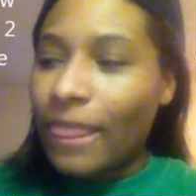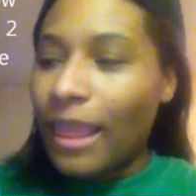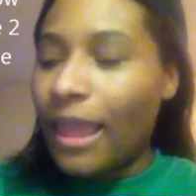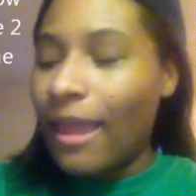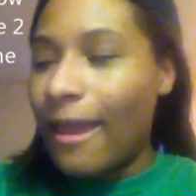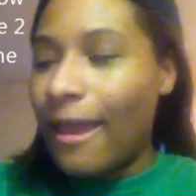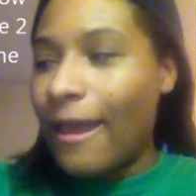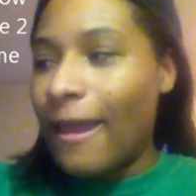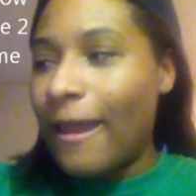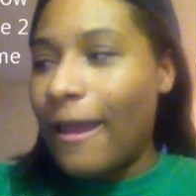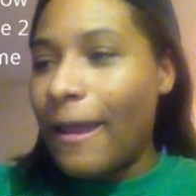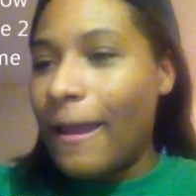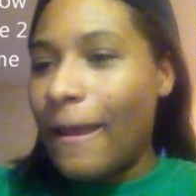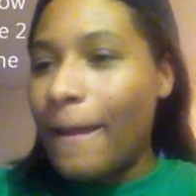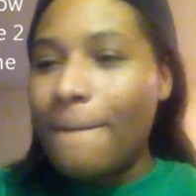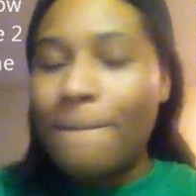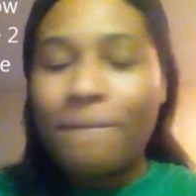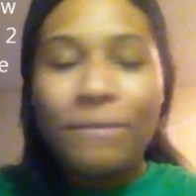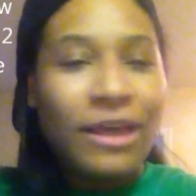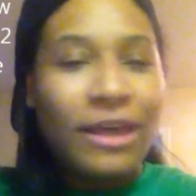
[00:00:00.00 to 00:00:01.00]

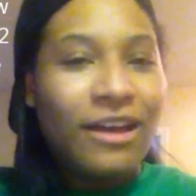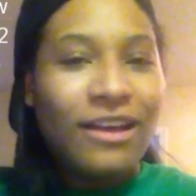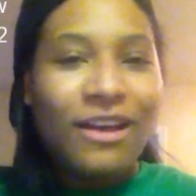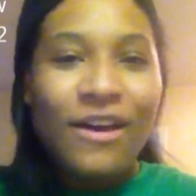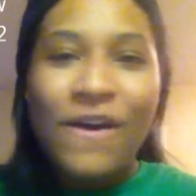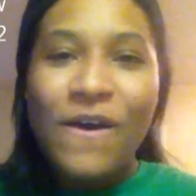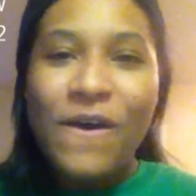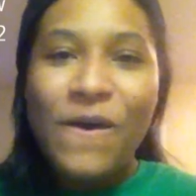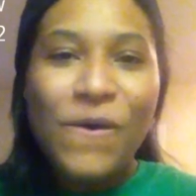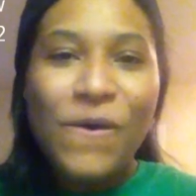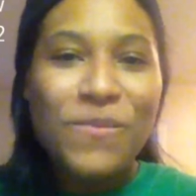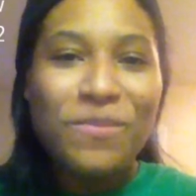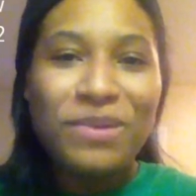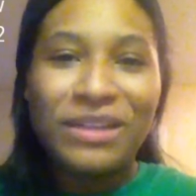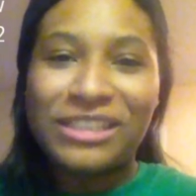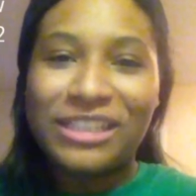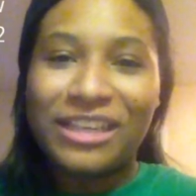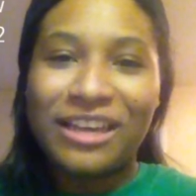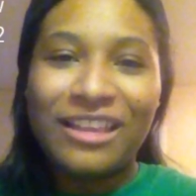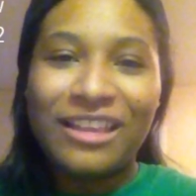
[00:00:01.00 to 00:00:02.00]
and a whole
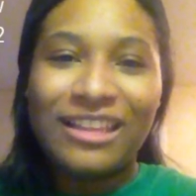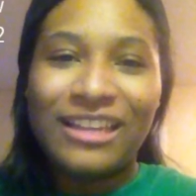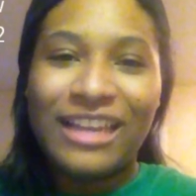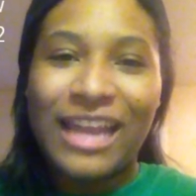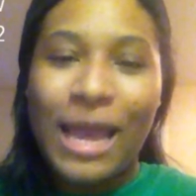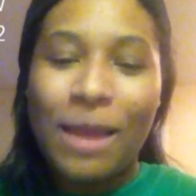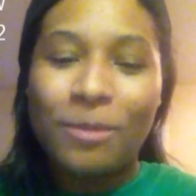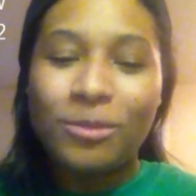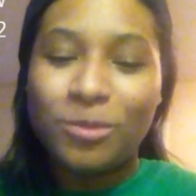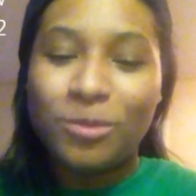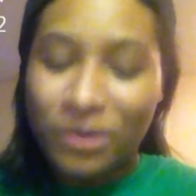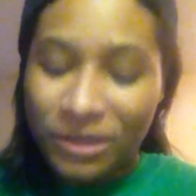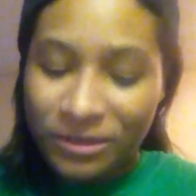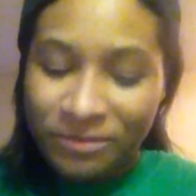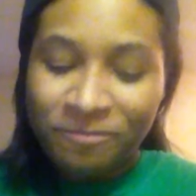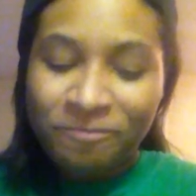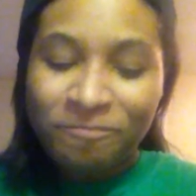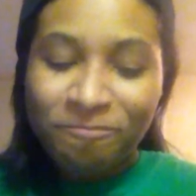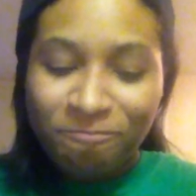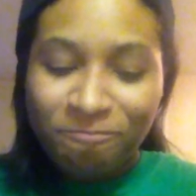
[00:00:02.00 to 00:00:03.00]
bunch of other names, but